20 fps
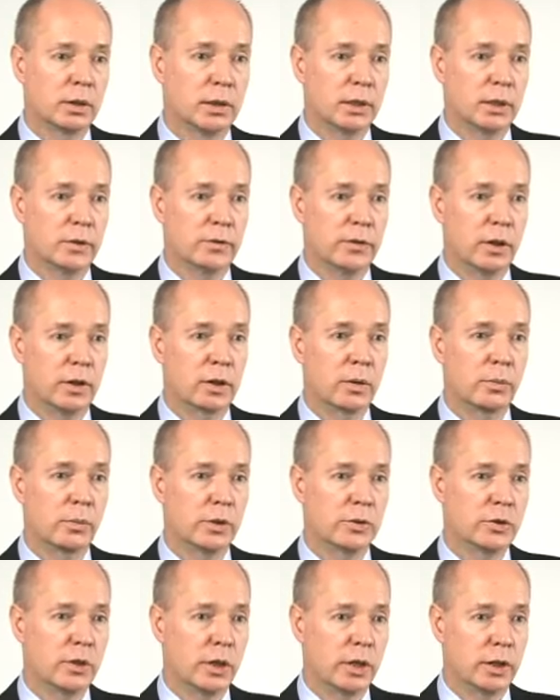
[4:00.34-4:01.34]
uh,
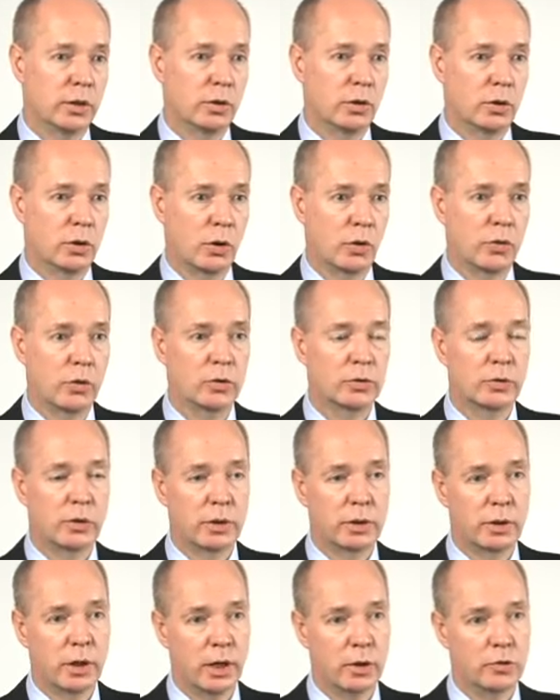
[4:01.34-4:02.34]
Falconbridge and Inco go. Those are
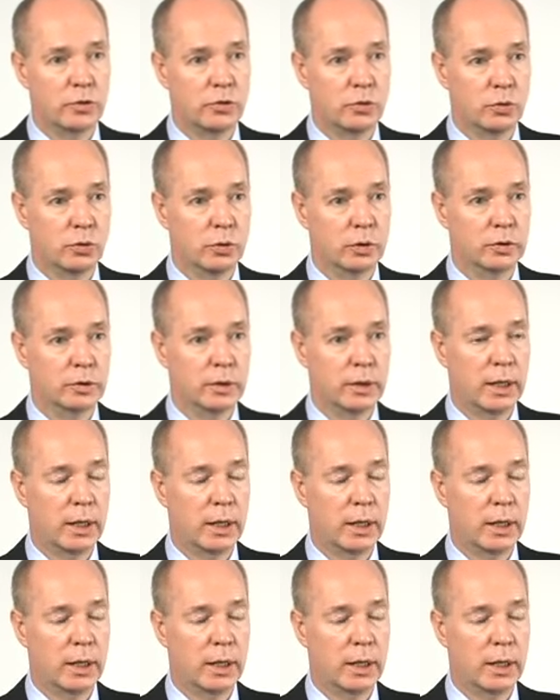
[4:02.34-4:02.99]
the crown jewels.